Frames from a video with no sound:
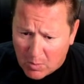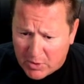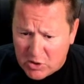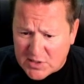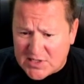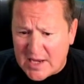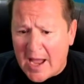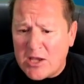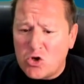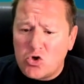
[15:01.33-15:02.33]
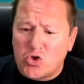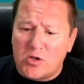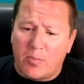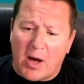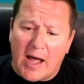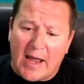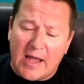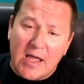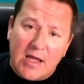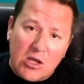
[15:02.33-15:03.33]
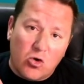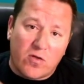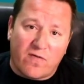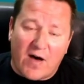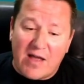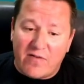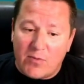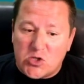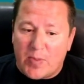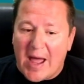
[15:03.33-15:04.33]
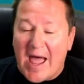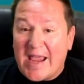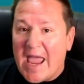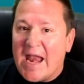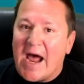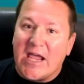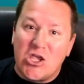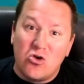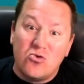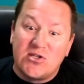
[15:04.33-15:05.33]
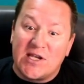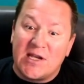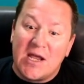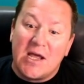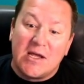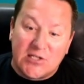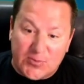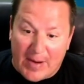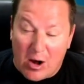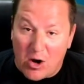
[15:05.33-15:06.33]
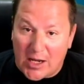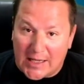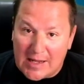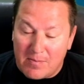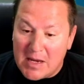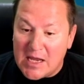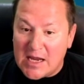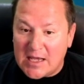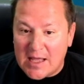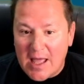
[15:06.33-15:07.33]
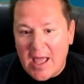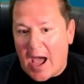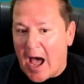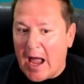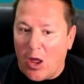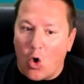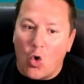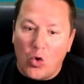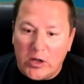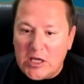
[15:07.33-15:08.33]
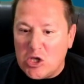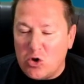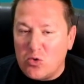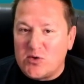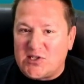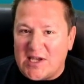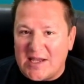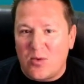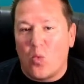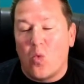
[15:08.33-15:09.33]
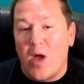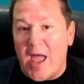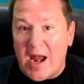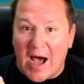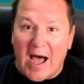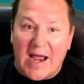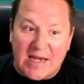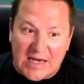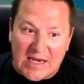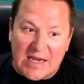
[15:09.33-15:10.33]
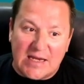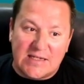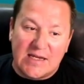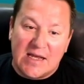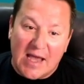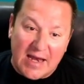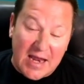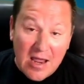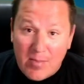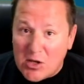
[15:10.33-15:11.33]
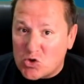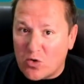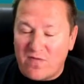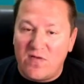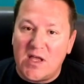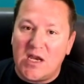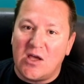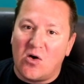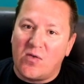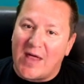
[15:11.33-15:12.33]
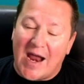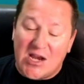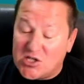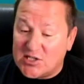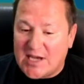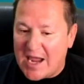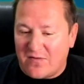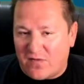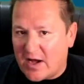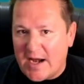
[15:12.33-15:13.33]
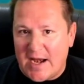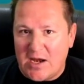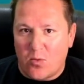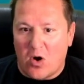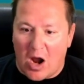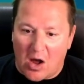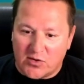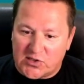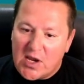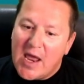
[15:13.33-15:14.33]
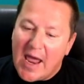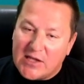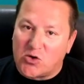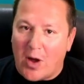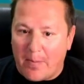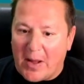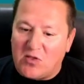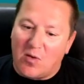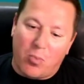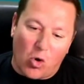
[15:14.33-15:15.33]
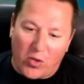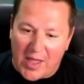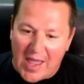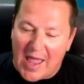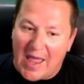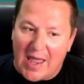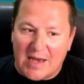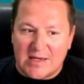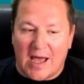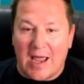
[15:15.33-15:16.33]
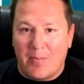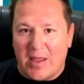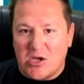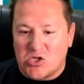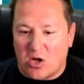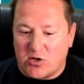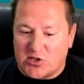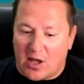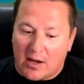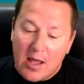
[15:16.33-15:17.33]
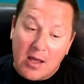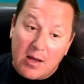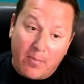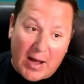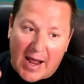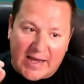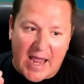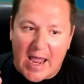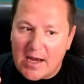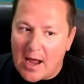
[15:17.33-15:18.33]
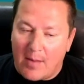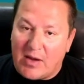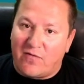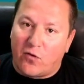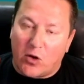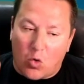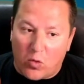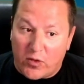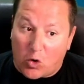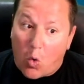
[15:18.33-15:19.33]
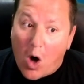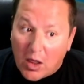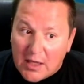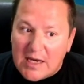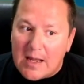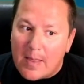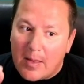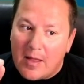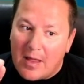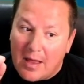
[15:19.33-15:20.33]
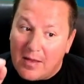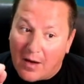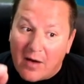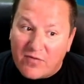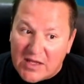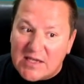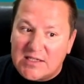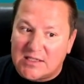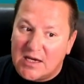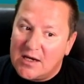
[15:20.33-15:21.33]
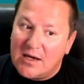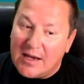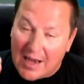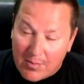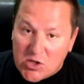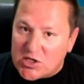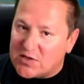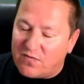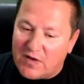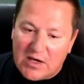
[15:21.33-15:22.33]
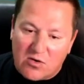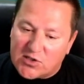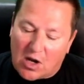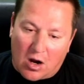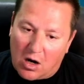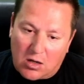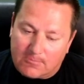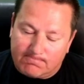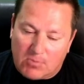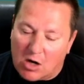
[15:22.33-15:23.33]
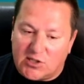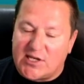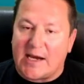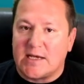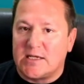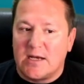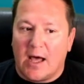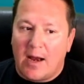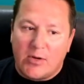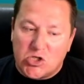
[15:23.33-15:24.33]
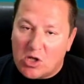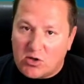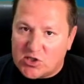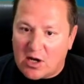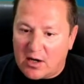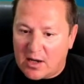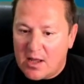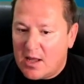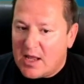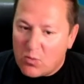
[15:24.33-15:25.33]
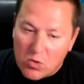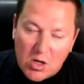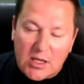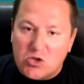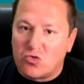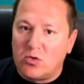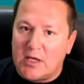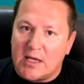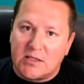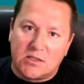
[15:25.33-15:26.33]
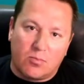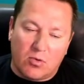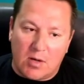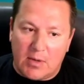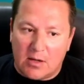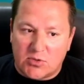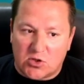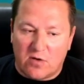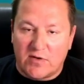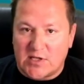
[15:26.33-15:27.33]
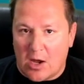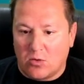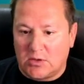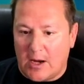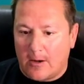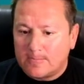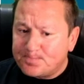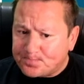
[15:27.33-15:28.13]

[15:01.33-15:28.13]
But you can see I usually buy, the 5-image pack, and I use it sparingly, meaning I only use it when I need an image or video that I just can't find anywhere else. And so I bite the bullet and I pay Shutterstock. But again, I mean, for the quality and of these images and videos are second to none. I mean, Shutterstock really truly is the premium service out there.